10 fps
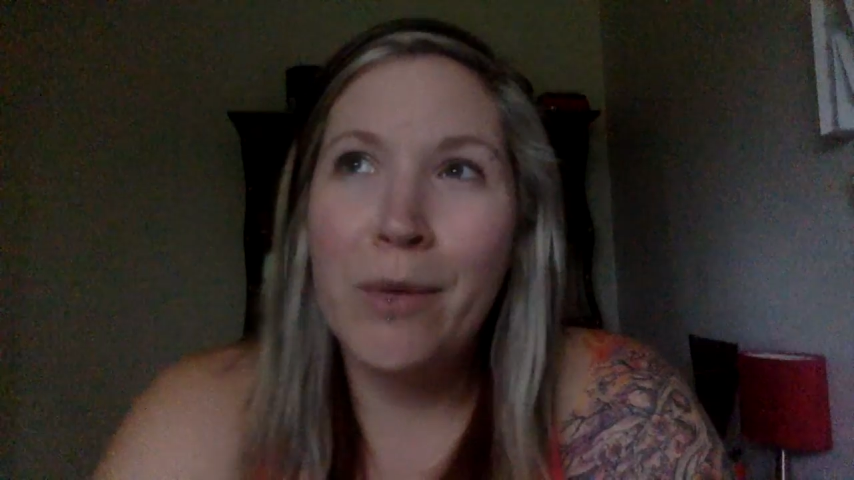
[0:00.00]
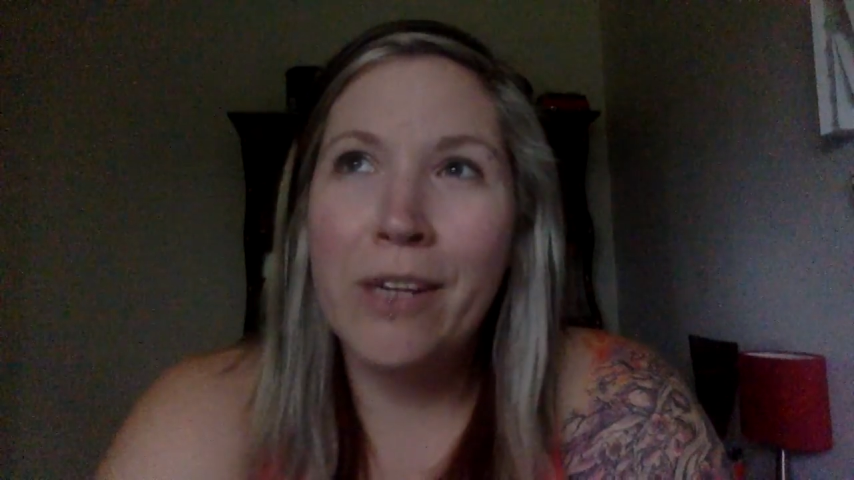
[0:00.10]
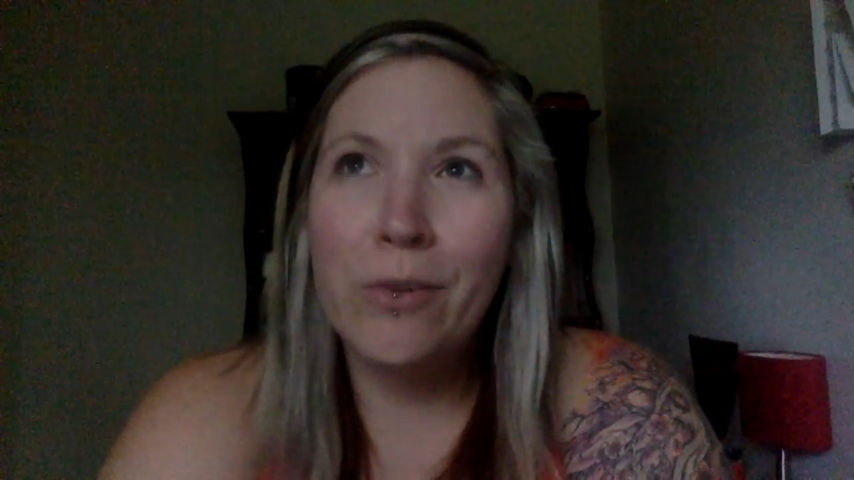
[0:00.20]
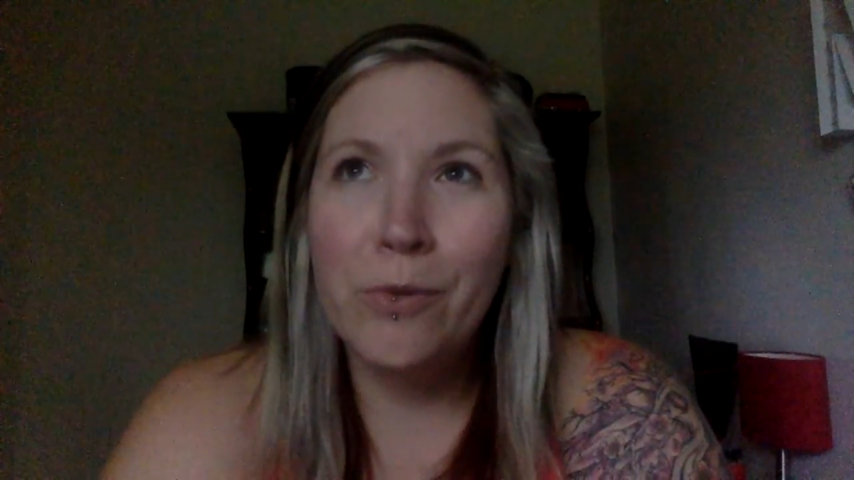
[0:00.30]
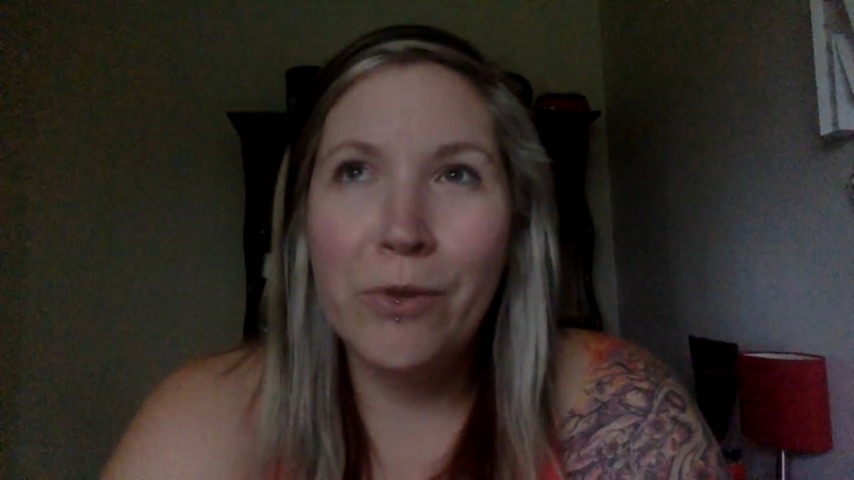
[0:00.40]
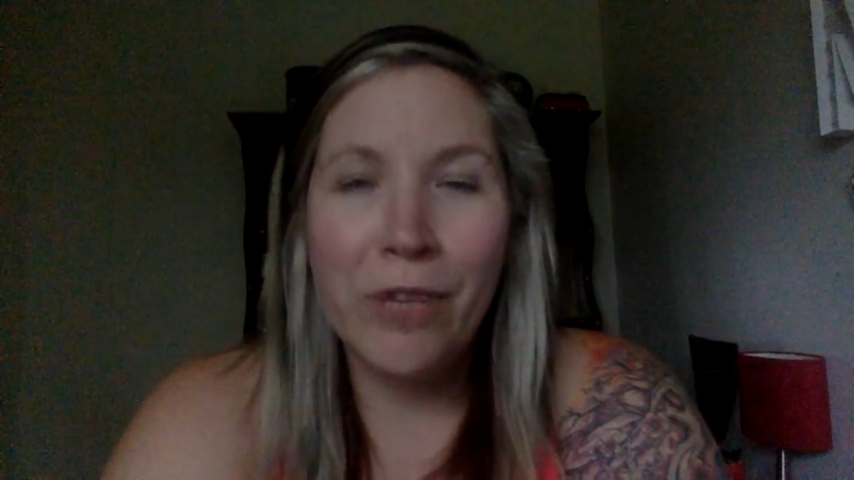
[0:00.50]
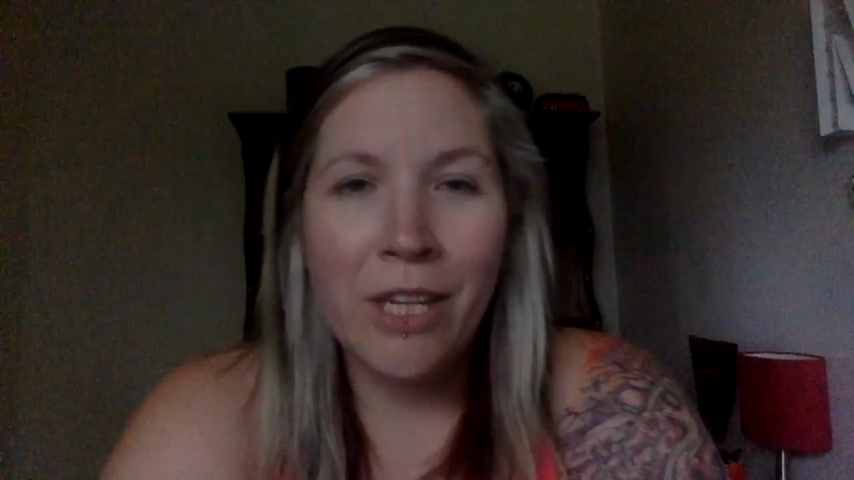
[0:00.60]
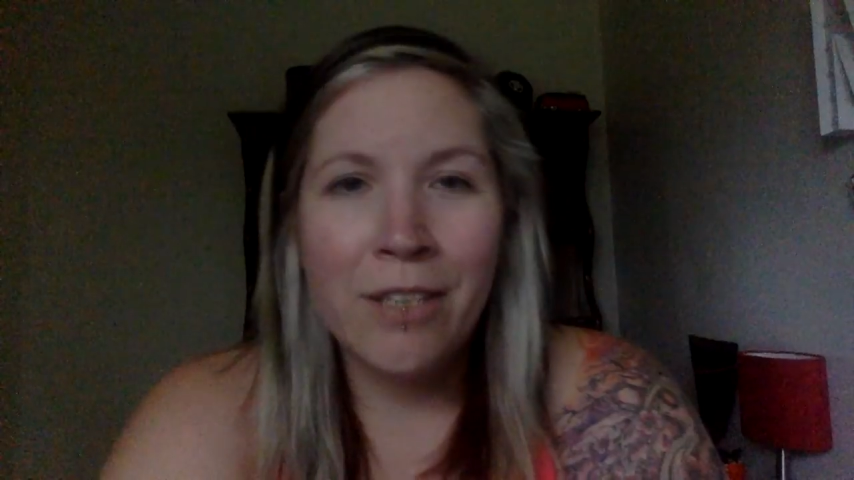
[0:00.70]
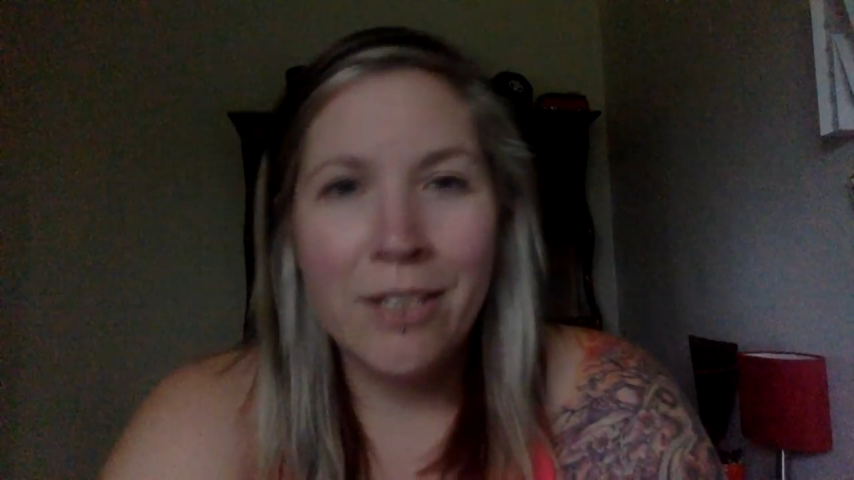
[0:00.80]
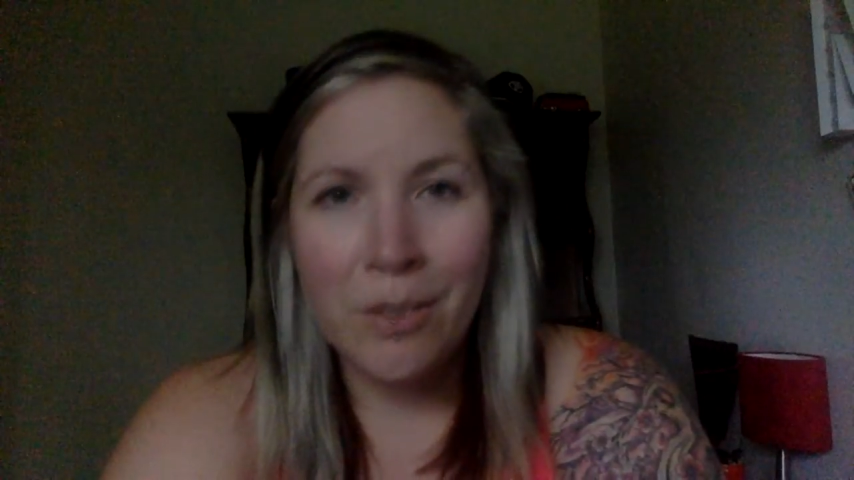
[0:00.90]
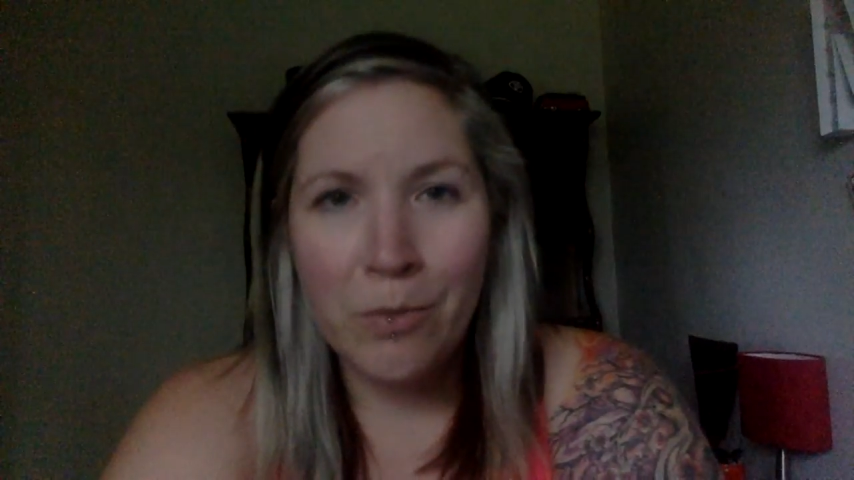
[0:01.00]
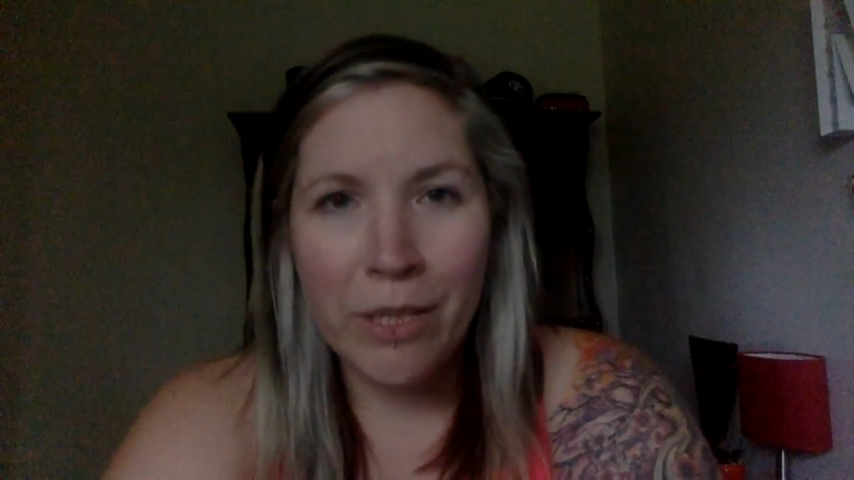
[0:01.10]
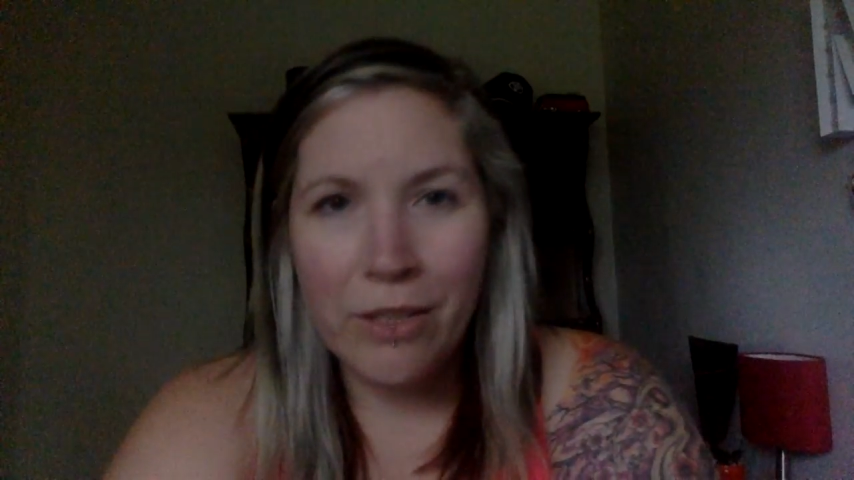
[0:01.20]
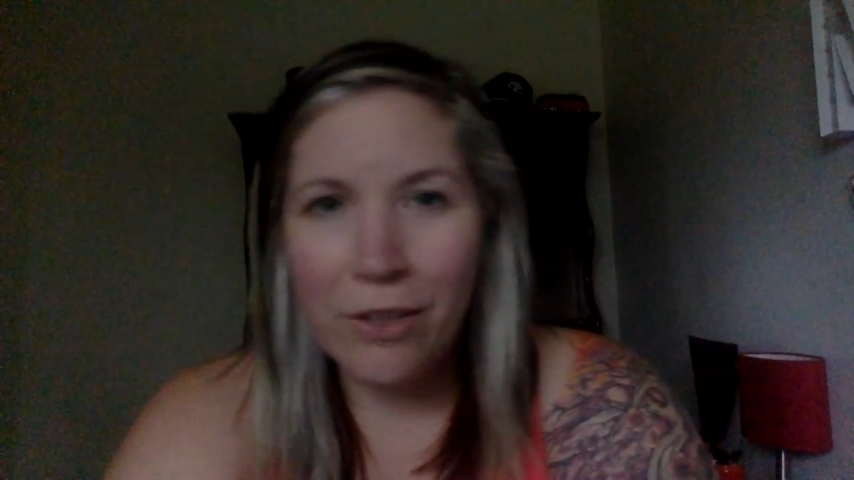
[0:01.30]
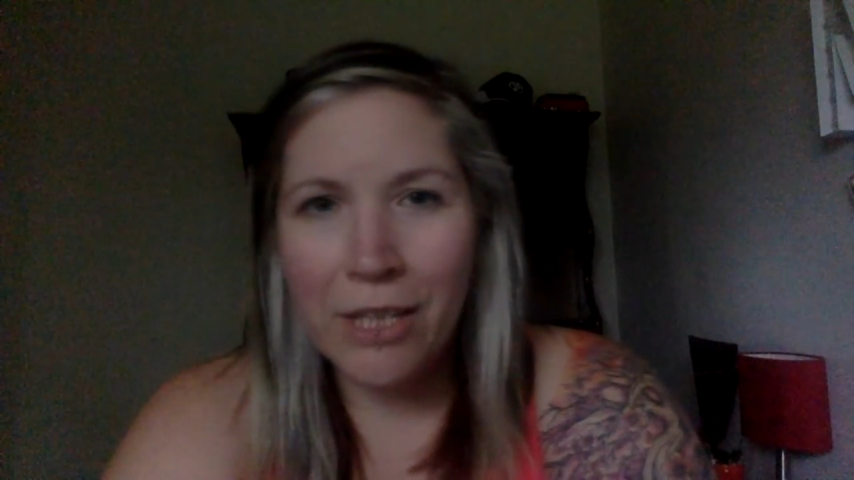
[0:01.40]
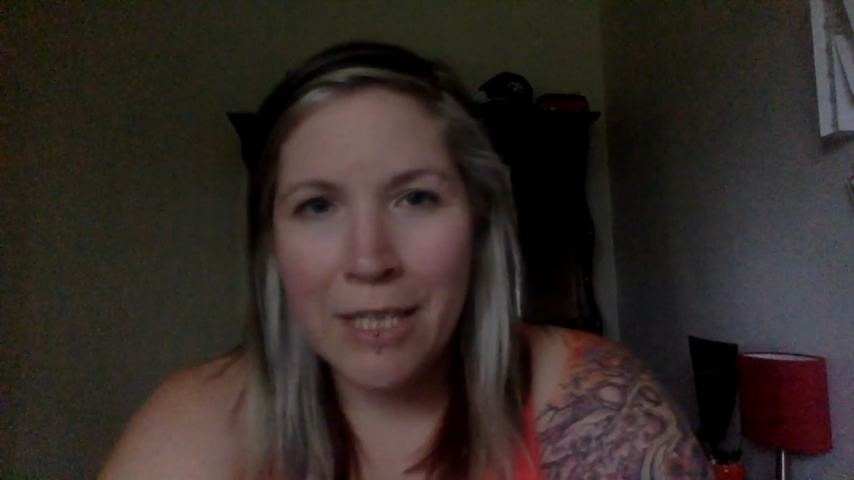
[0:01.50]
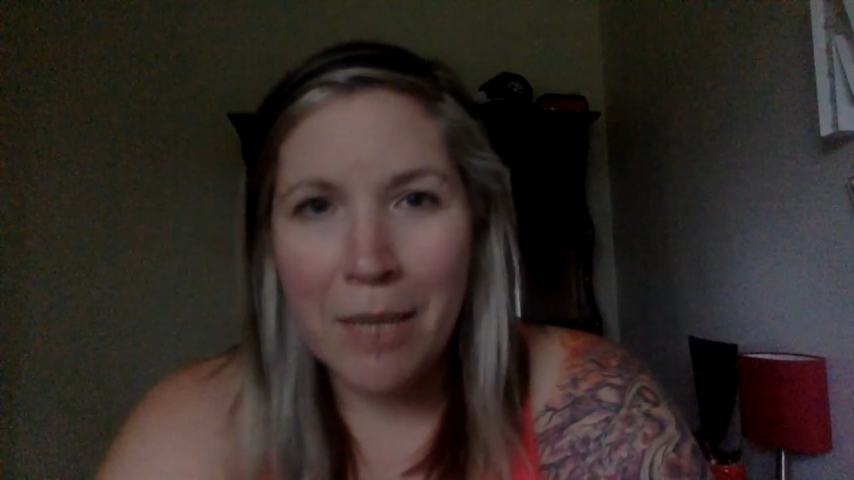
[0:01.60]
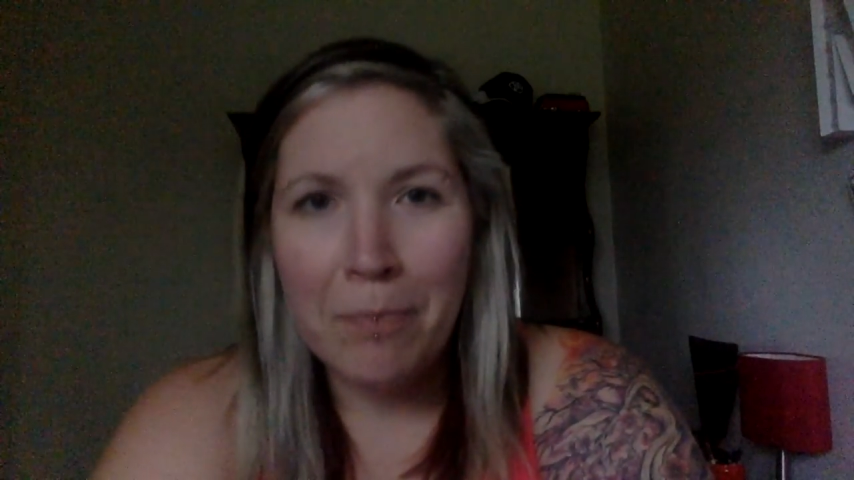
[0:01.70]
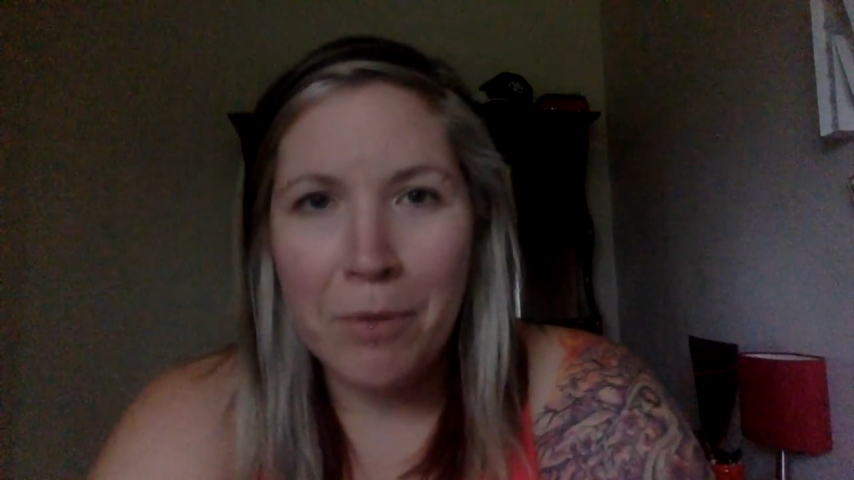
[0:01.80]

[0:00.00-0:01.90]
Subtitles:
we Google things and we look things up,